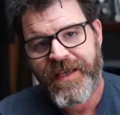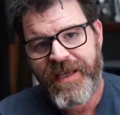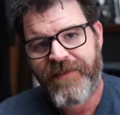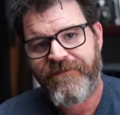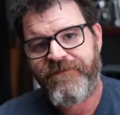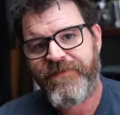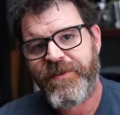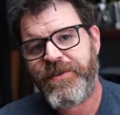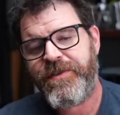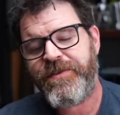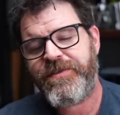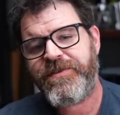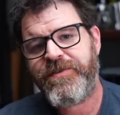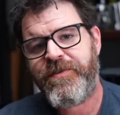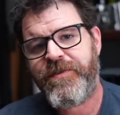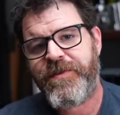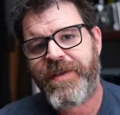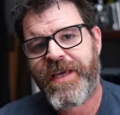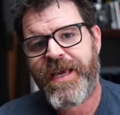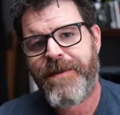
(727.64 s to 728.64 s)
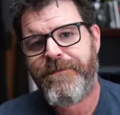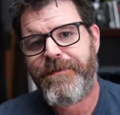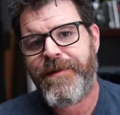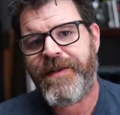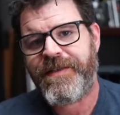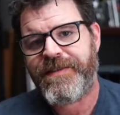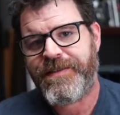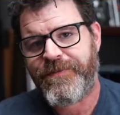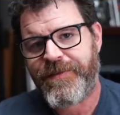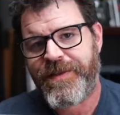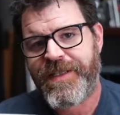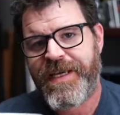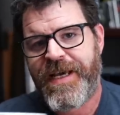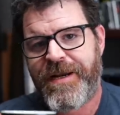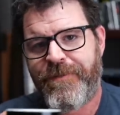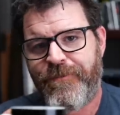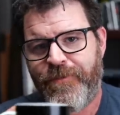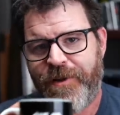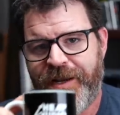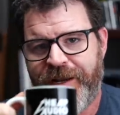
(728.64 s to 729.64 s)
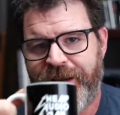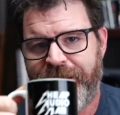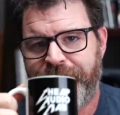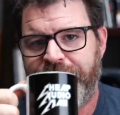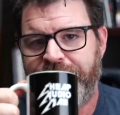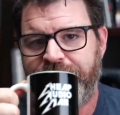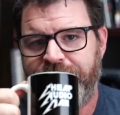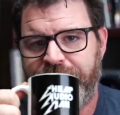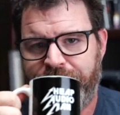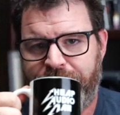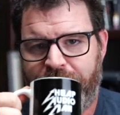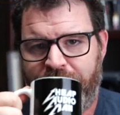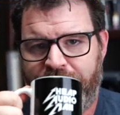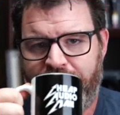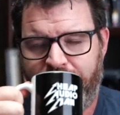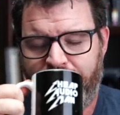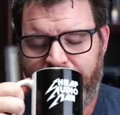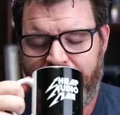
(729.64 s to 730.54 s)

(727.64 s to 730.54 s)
and fill your soul with happiness. And with that, I'm Randy. I'm the cheap audio